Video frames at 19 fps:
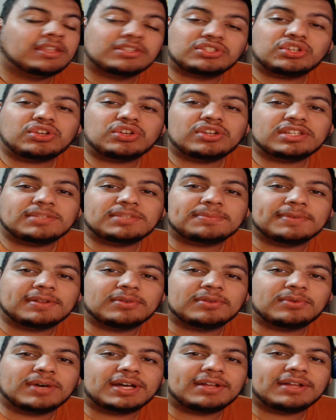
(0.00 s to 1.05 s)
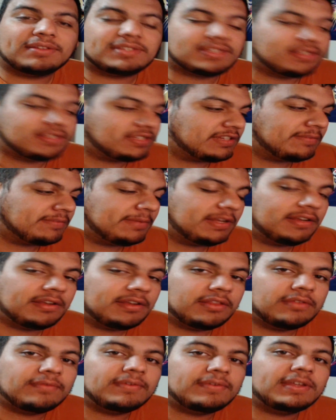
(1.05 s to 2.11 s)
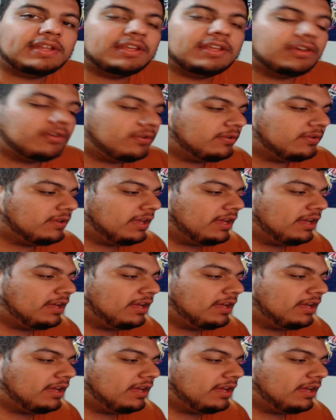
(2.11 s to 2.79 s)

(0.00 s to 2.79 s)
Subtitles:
Sorry it's been a while since I made another video.